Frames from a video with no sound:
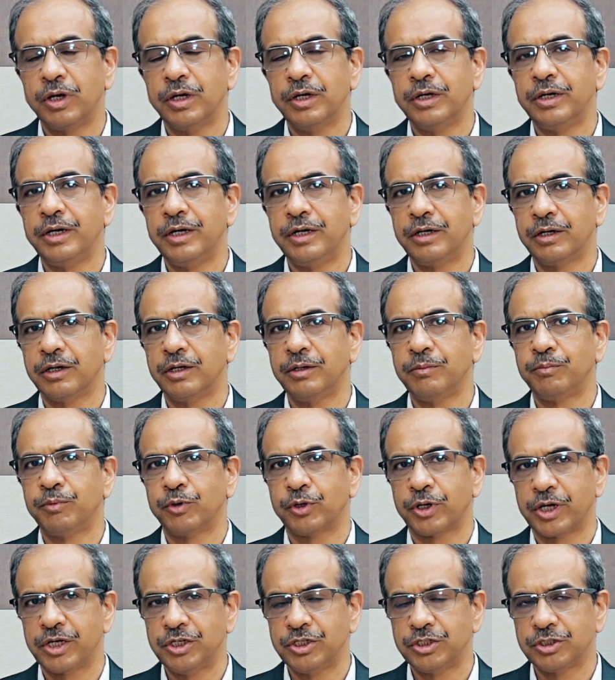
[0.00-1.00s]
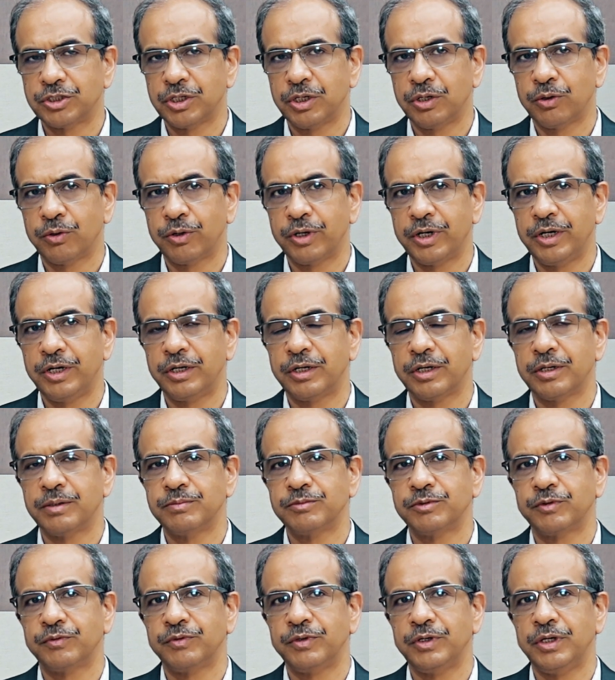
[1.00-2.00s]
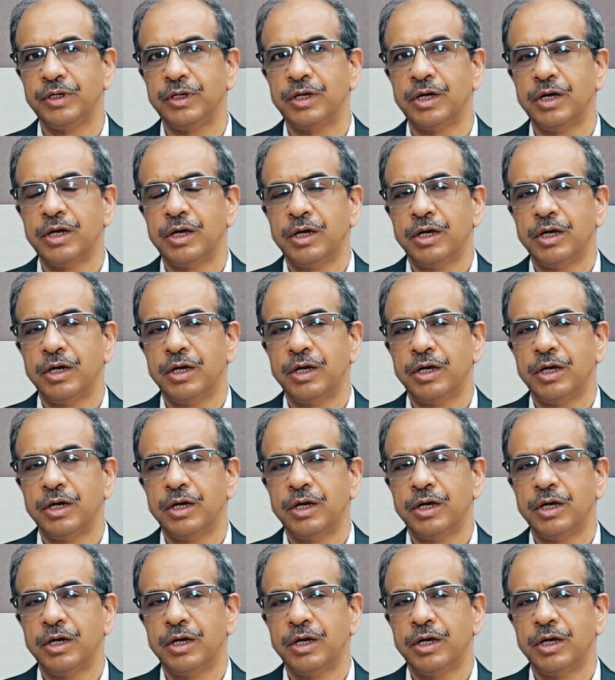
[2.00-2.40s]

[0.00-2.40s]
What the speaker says: return potential or in terms of the